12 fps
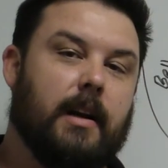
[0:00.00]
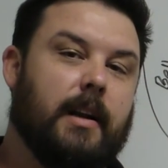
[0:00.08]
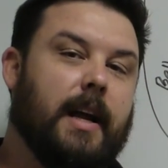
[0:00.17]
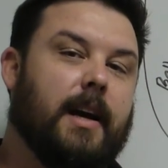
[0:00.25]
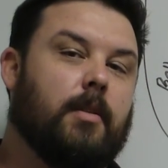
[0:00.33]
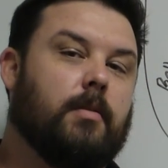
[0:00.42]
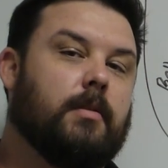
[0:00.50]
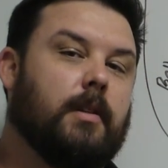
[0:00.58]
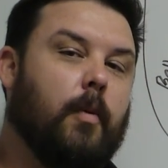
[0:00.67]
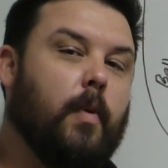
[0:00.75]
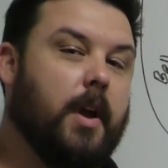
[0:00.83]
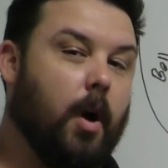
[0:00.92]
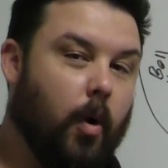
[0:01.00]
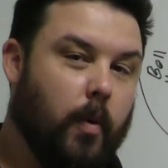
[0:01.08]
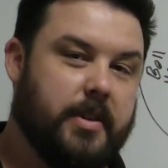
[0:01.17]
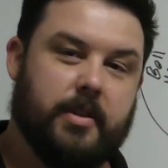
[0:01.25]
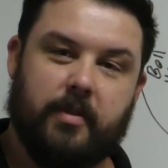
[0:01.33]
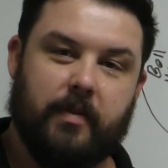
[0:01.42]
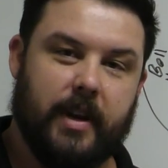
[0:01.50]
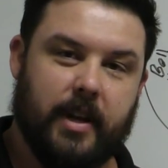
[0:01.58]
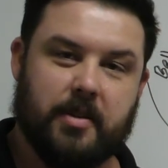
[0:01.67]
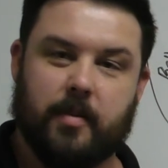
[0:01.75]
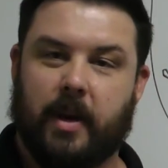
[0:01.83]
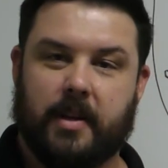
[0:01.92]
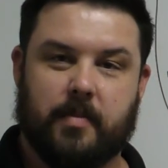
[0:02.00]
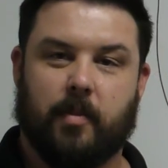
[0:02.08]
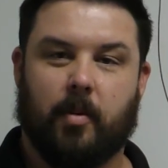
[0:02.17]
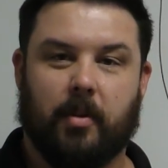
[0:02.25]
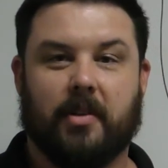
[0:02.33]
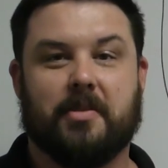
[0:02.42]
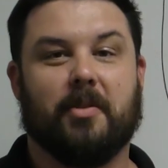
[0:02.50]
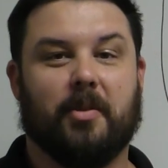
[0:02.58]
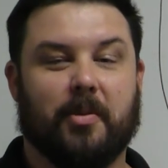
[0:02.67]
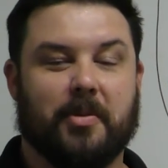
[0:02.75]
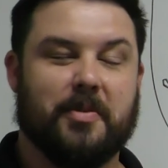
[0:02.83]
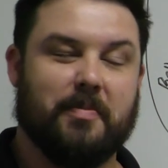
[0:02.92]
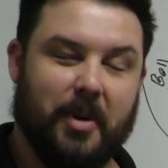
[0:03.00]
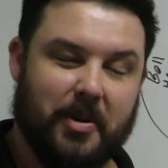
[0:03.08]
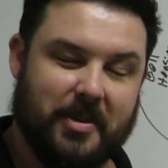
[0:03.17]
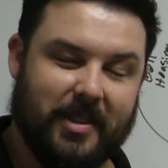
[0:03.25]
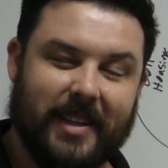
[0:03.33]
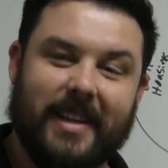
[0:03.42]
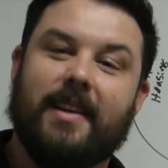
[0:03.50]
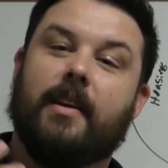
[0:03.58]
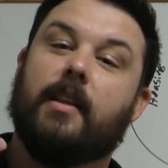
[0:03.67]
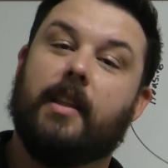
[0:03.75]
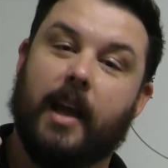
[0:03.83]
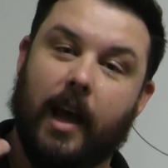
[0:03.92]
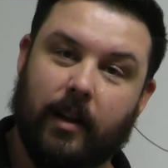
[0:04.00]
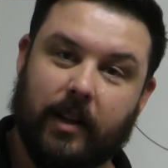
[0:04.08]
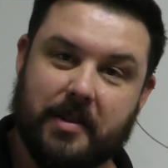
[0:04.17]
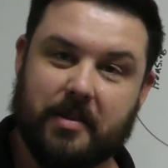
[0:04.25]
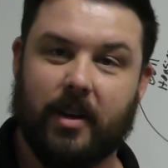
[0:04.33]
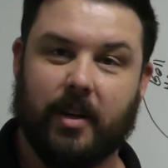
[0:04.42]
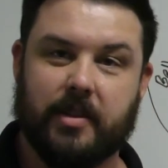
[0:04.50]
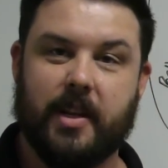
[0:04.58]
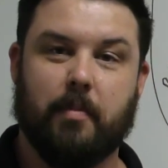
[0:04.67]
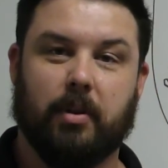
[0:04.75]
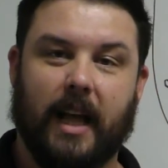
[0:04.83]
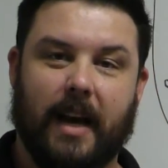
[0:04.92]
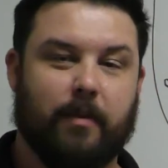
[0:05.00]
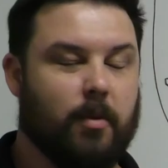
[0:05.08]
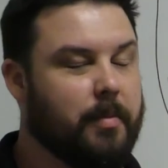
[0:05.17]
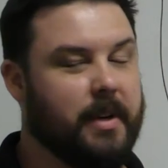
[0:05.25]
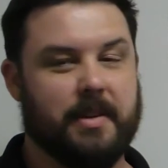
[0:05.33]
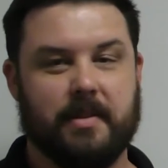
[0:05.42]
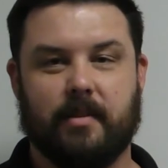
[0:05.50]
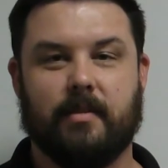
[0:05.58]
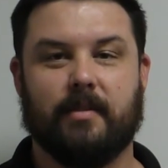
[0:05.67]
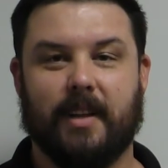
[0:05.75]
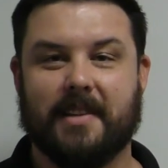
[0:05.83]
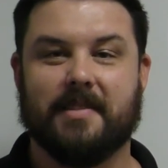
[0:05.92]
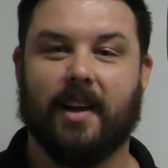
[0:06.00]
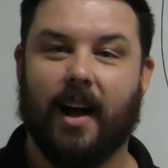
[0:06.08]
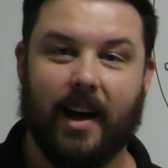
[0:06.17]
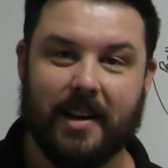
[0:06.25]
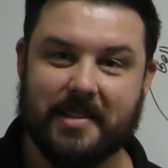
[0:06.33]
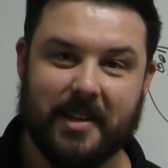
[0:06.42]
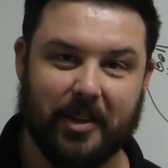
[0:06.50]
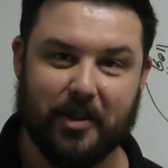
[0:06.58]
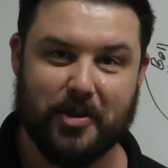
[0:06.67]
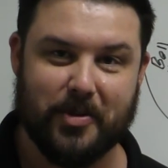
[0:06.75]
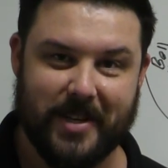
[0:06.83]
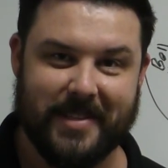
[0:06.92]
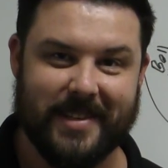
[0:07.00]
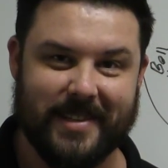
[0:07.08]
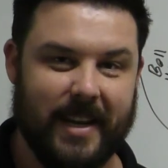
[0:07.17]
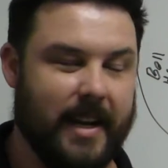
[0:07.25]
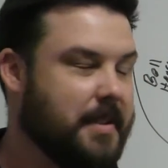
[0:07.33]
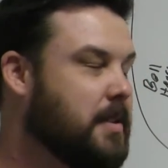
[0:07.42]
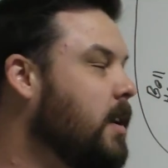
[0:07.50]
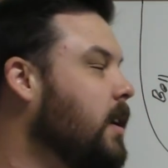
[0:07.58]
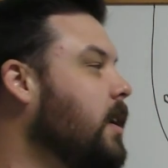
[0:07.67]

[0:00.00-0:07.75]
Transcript: Now, we always do videos about small blocks, or of course mostly the LS or LT platform, because that's the hottest thing on the streets these days.